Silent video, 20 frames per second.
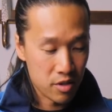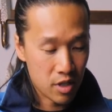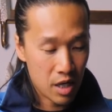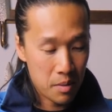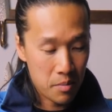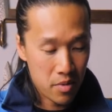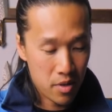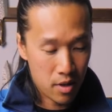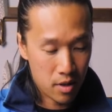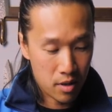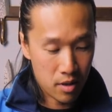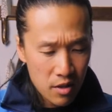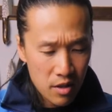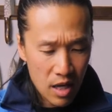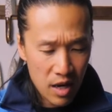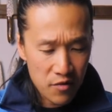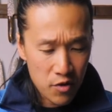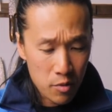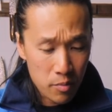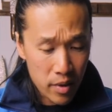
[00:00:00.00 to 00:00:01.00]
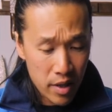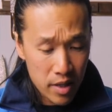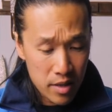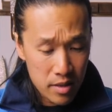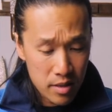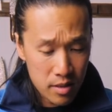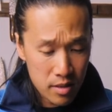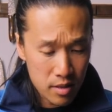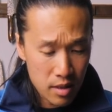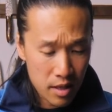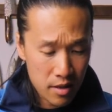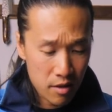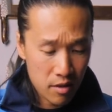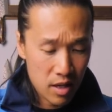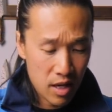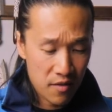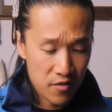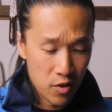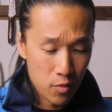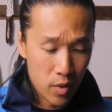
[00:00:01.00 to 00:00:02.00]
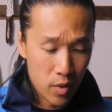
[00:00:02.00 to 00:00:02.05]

same thing. You have your base, and then you have your